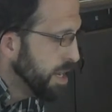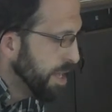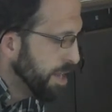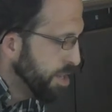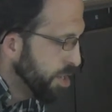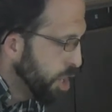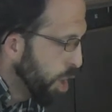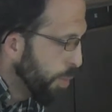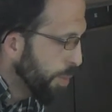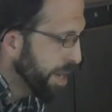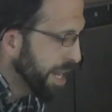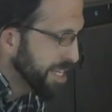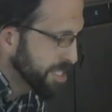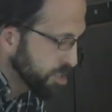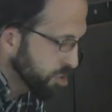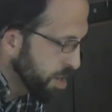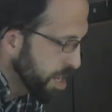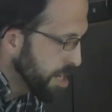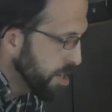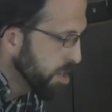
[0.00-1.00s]
No one has
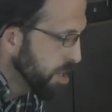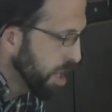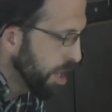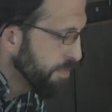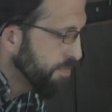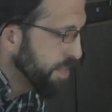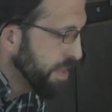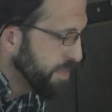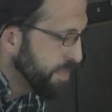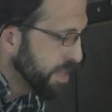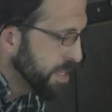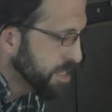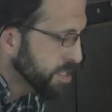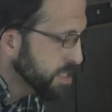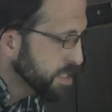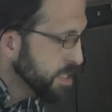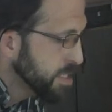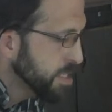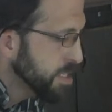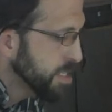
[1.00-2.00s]
greater love than
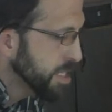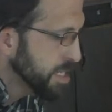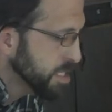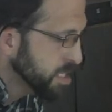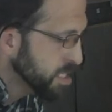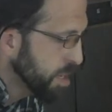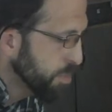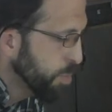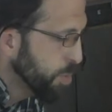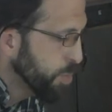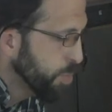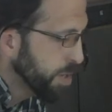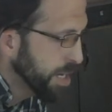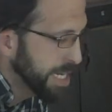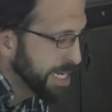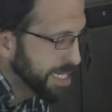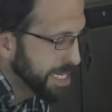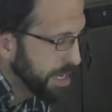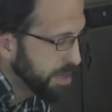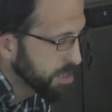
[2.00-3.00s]
this, that someone would
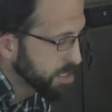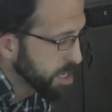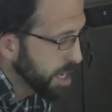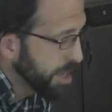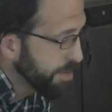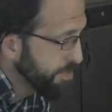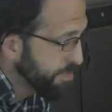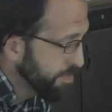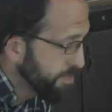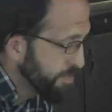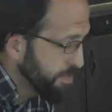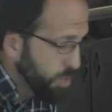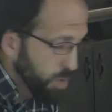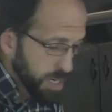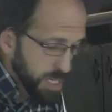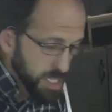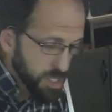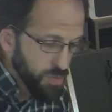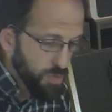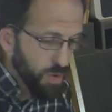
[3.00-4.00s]
lay down his life for
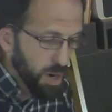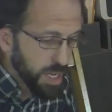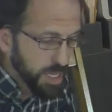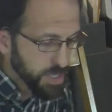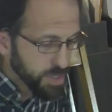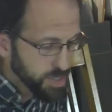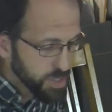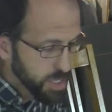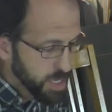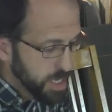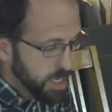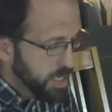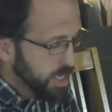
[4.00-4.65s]
his friends.